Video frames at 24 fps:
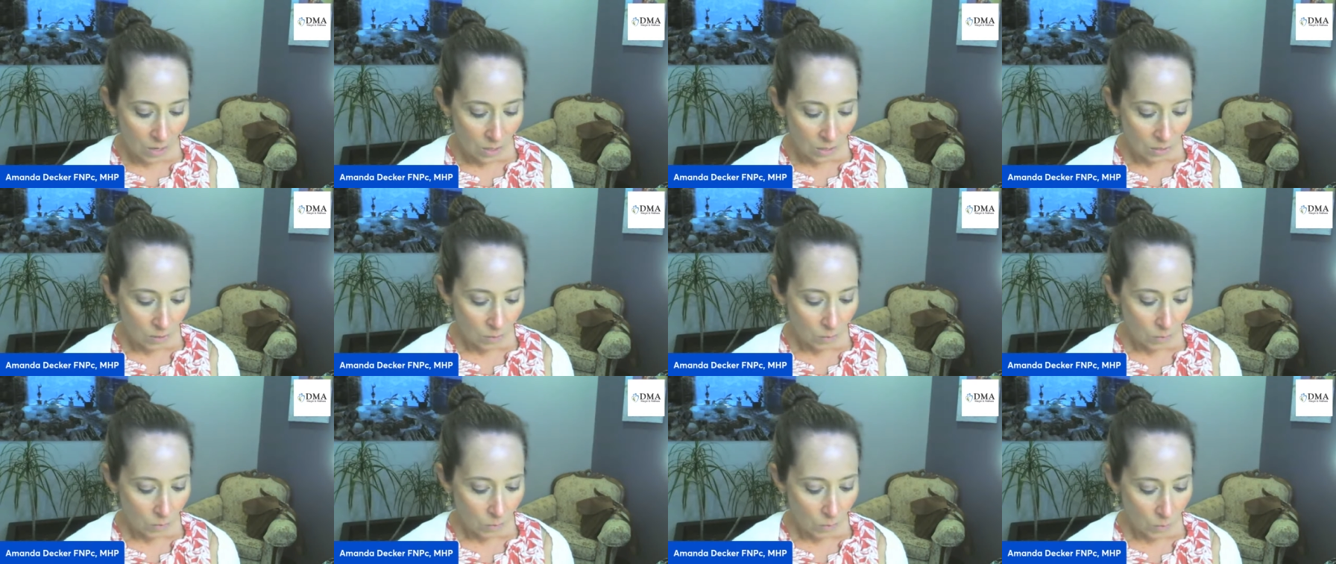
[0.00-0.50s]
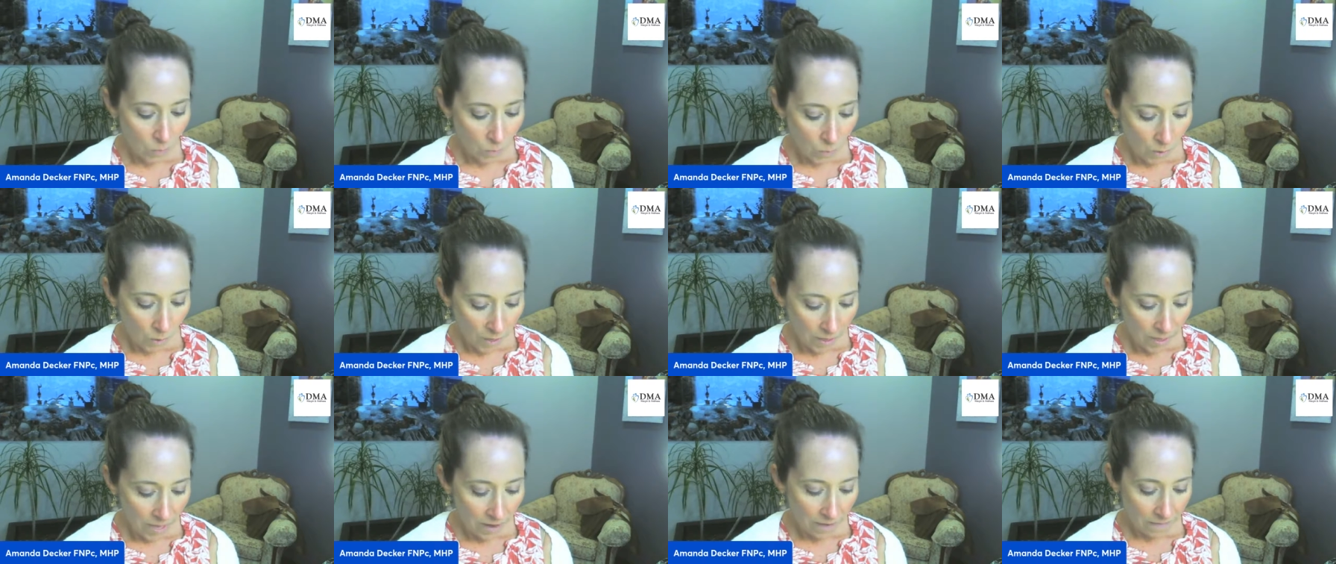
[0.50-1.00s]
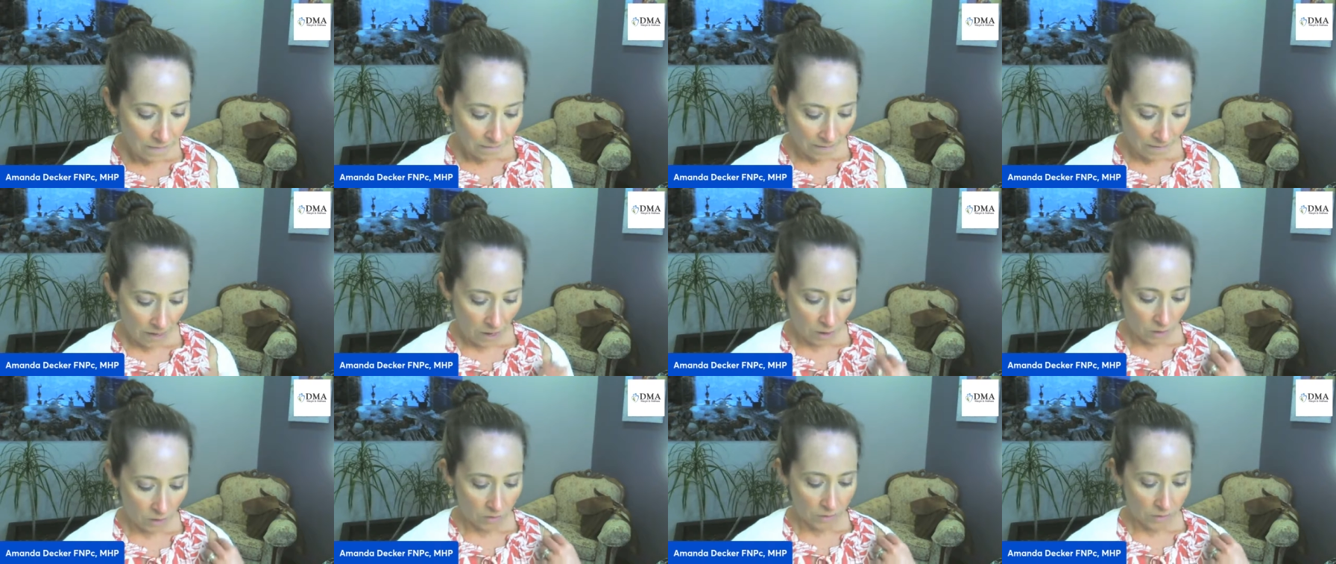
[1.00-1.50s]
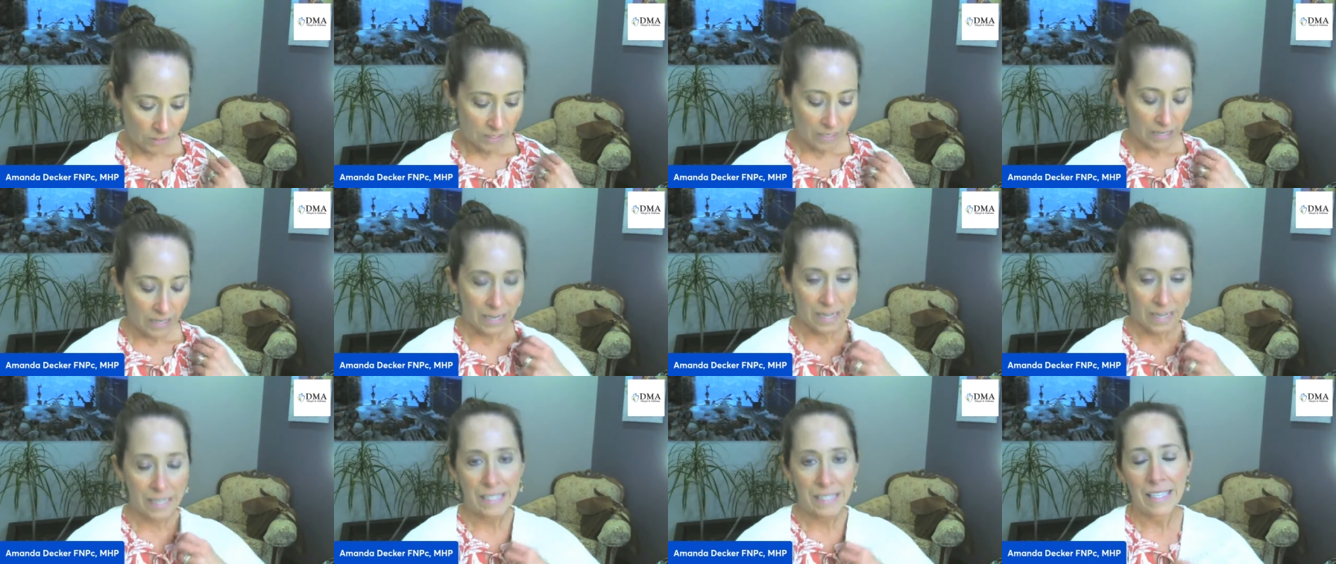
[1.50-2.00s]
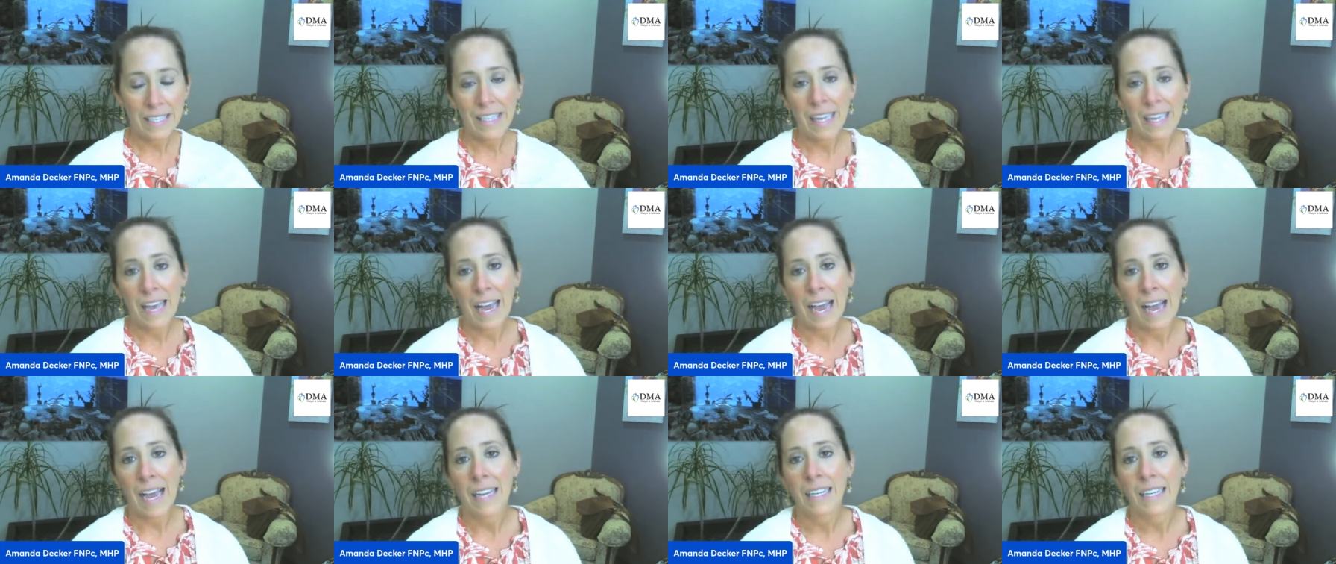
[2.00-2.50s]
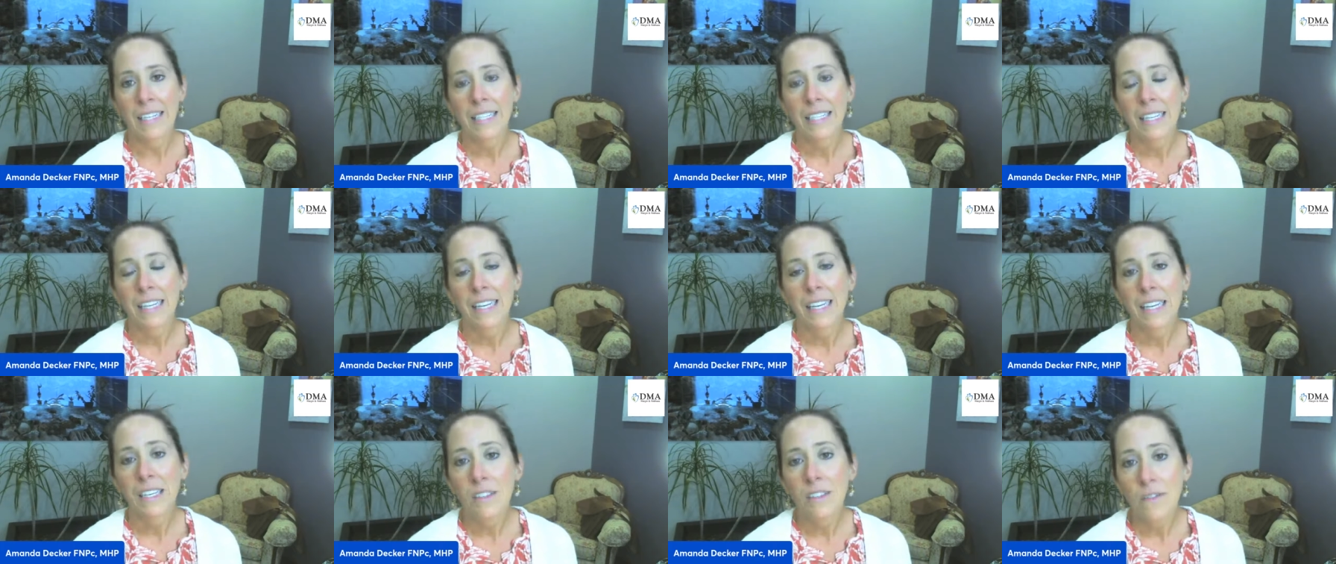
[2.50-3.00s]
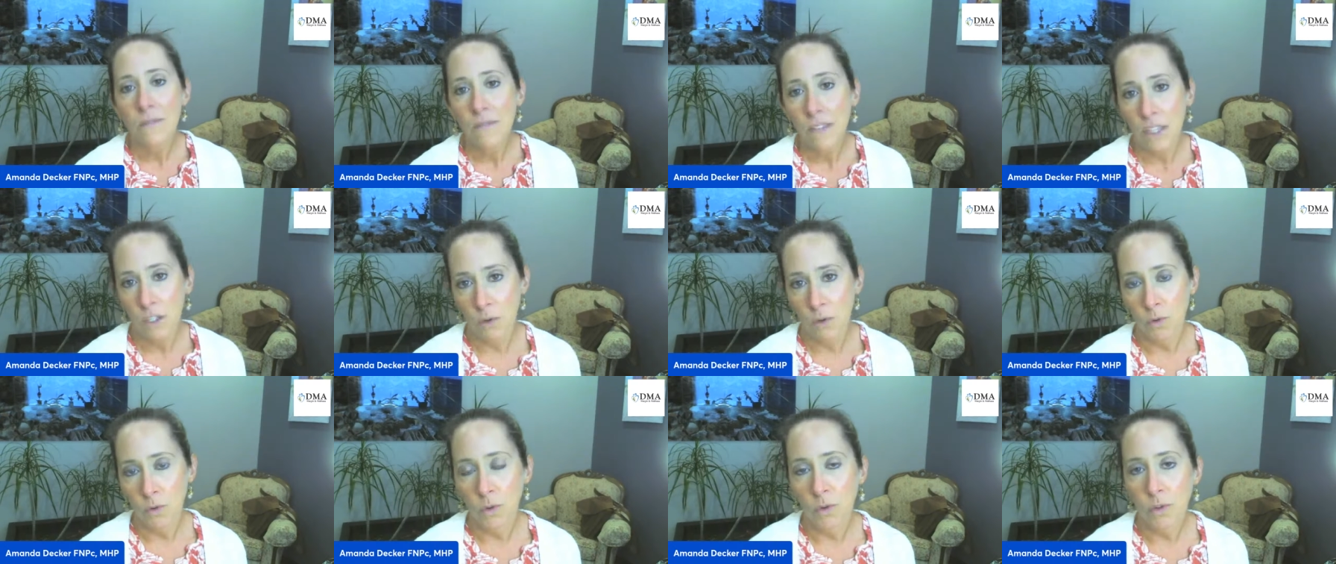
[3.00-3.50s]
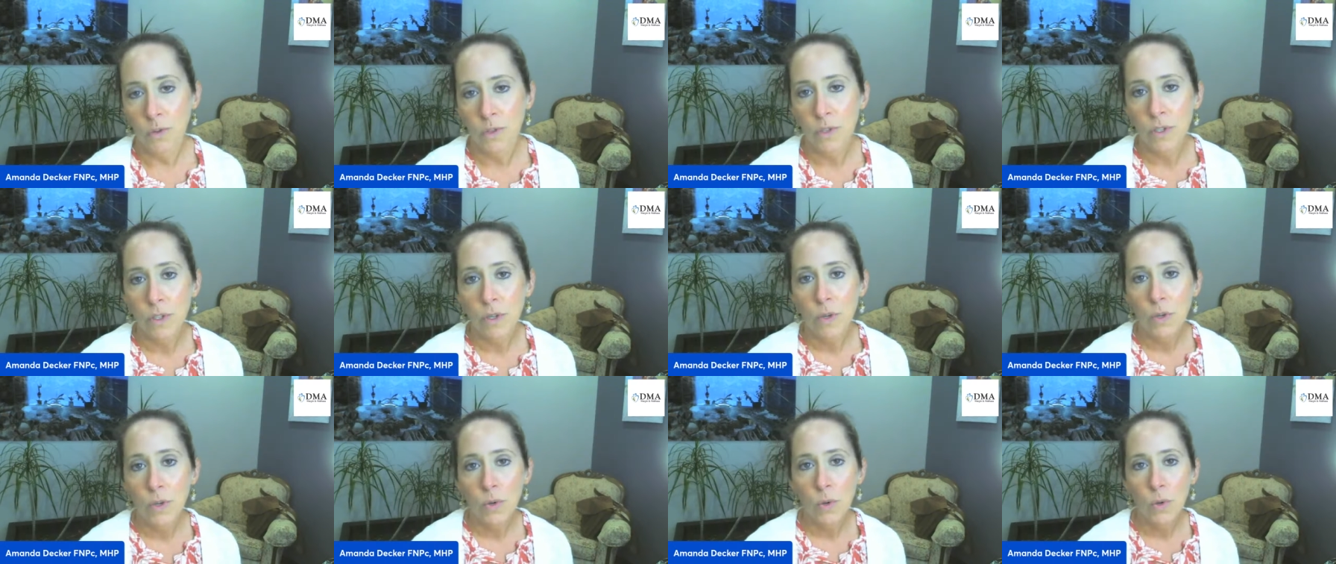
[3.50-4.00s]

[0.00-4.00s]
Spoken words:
So, what they found is that individuals